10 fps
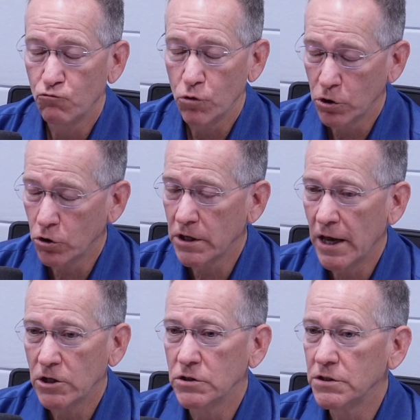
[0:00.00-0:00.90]
Really good
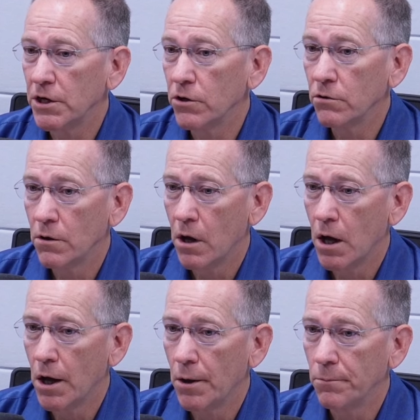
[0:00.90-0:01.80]
connections there.
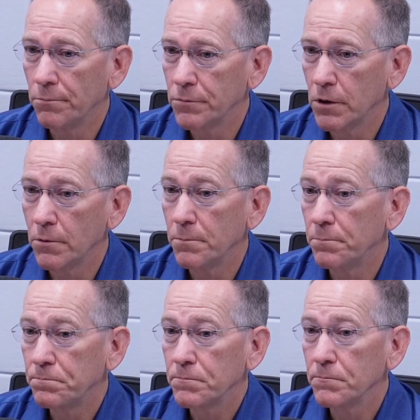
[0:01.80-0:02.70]
Um, Are you doing a
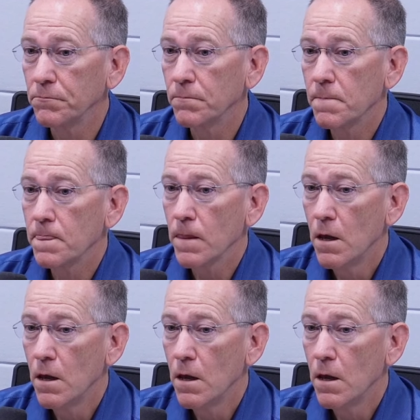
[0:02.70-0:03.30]
lot of one-to-ones?